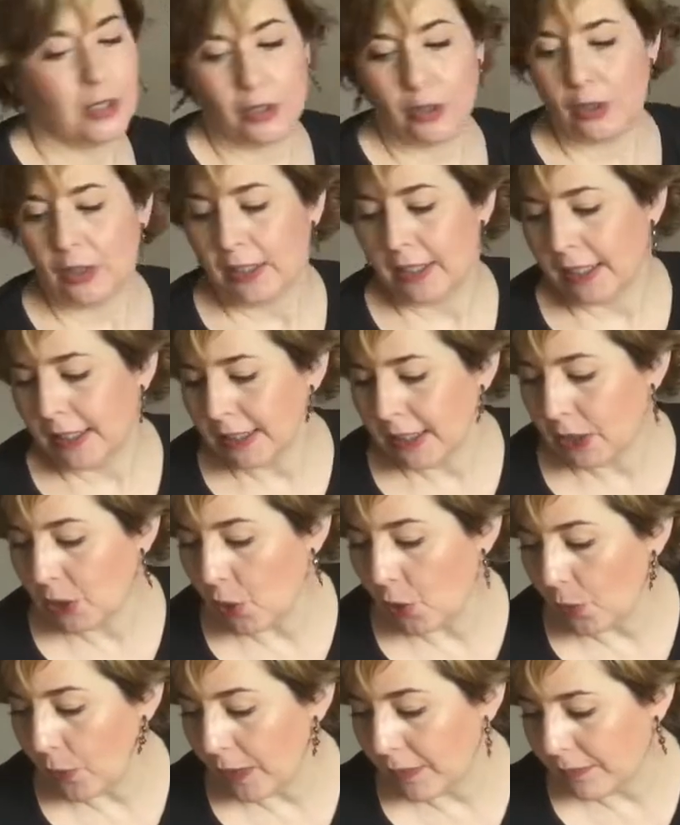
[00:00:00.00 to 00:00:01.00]
Let's
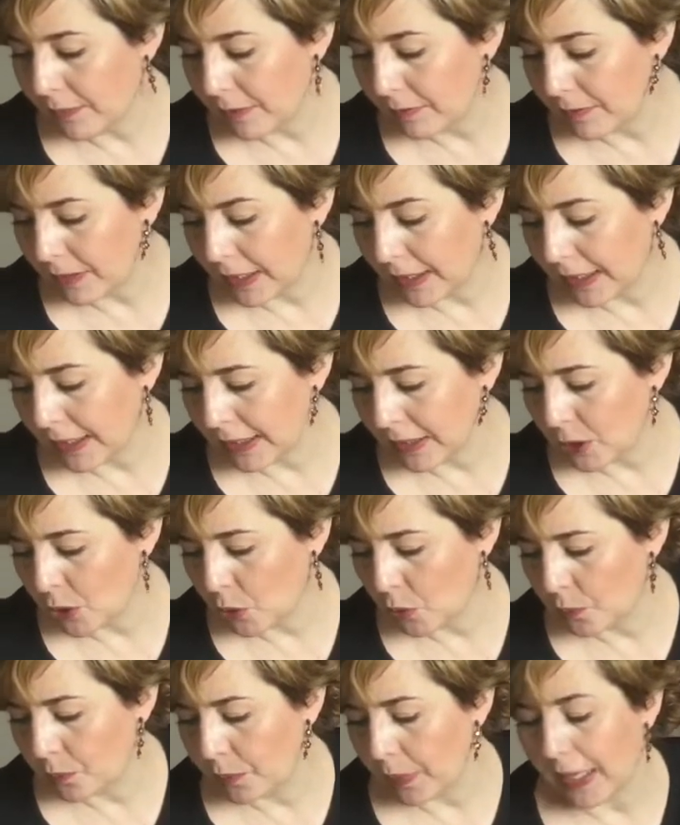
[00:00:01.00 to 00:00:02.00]
go, everybody,
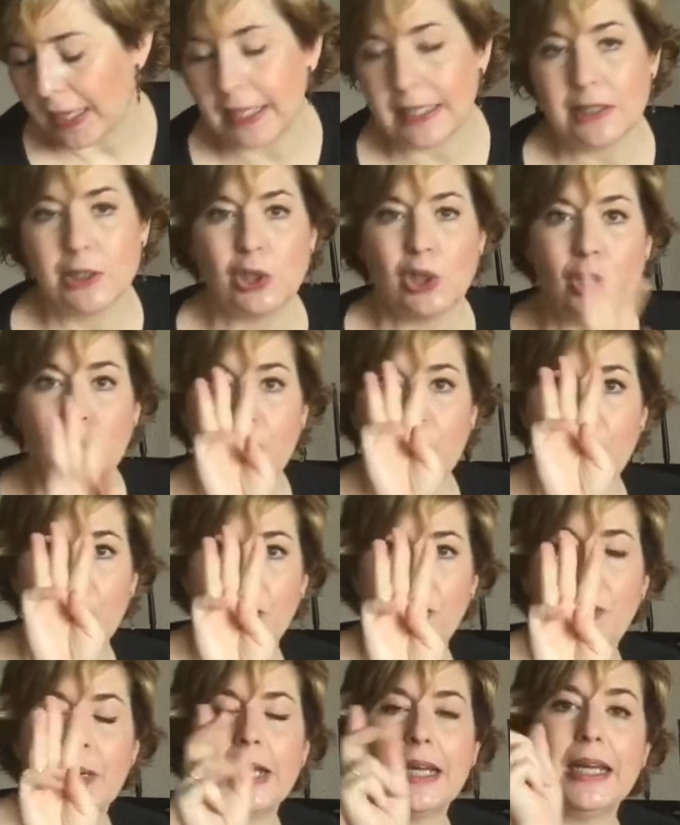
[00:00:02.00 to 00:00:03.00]
to page
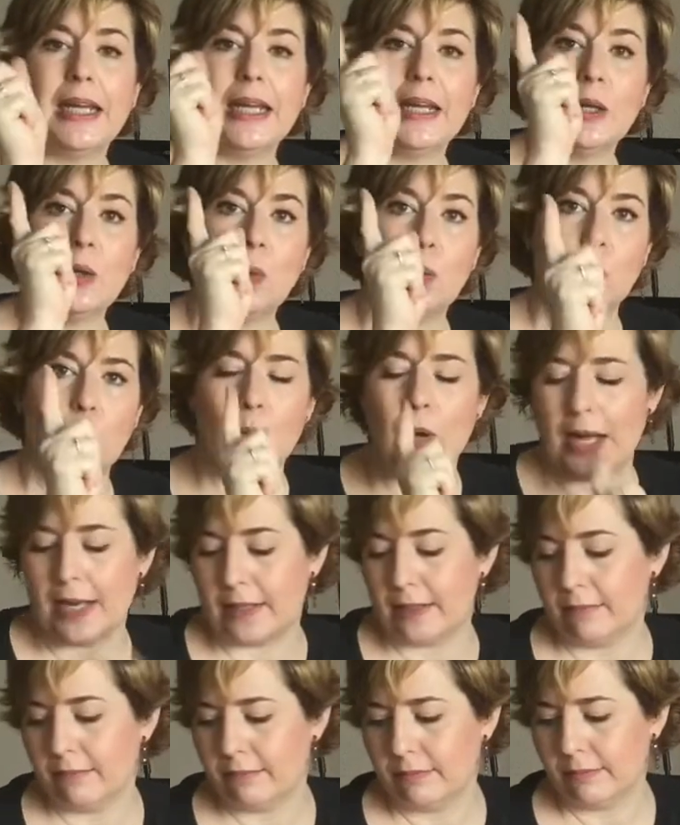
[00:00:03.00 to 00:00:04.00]
31.
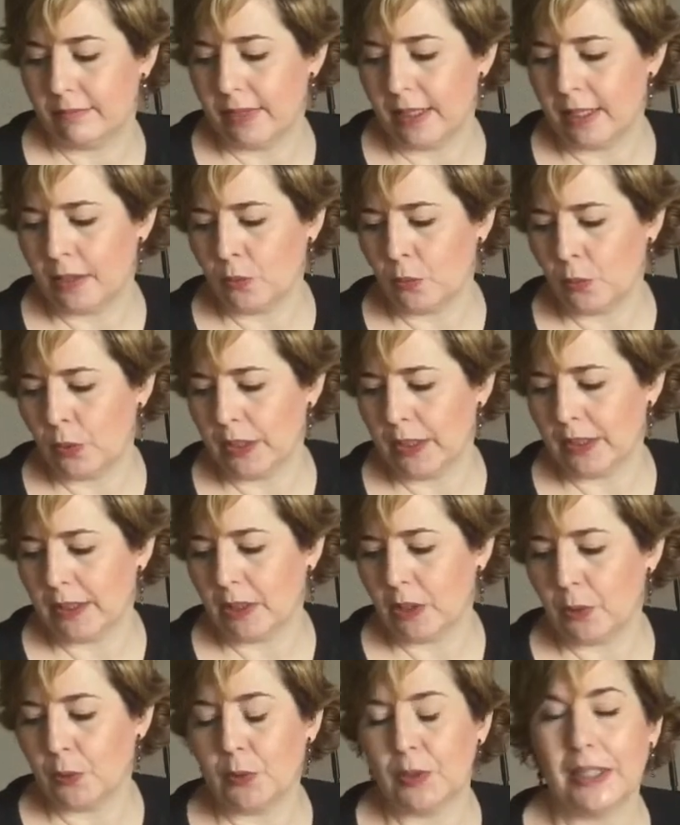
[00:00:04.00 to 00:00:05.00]
And we are
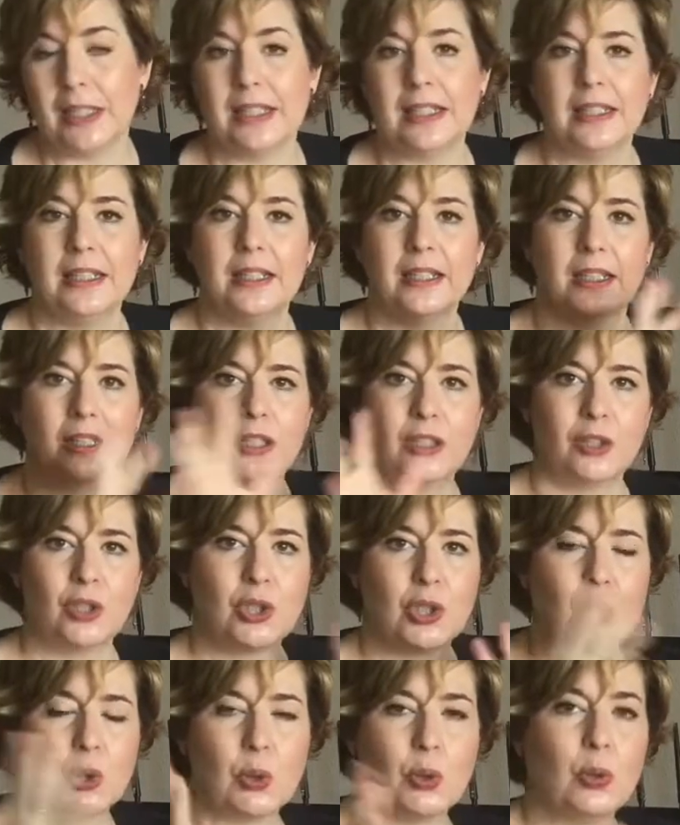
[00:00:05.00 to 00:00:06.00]
going
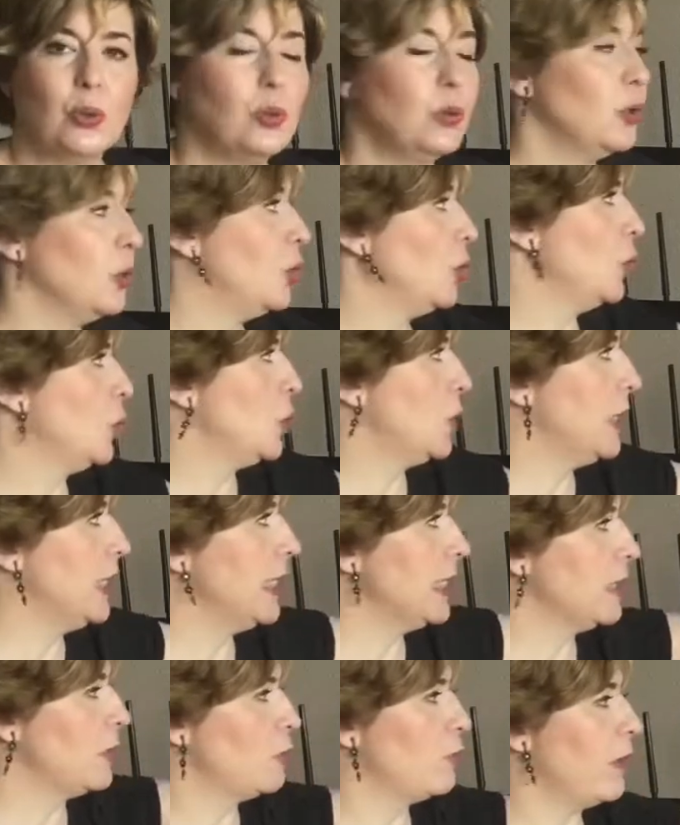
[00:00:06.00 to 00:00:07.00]
to use
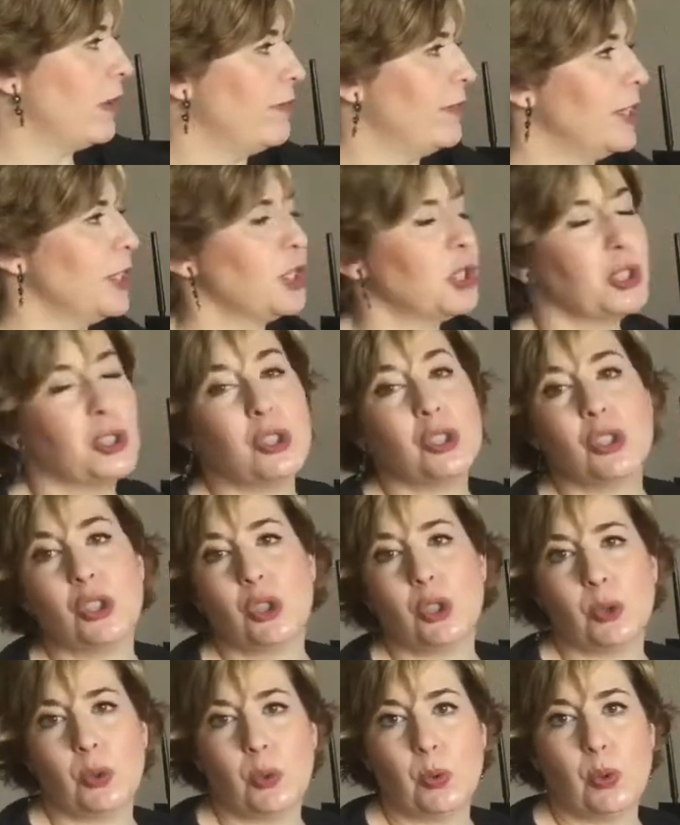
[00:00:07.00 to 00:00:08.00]
this revision
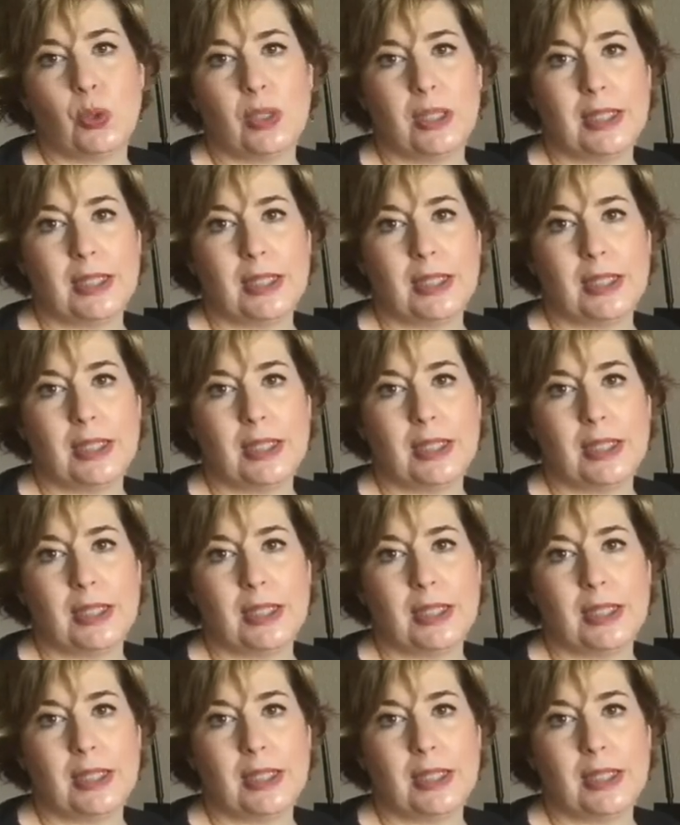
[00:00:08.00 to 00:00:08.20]
to do the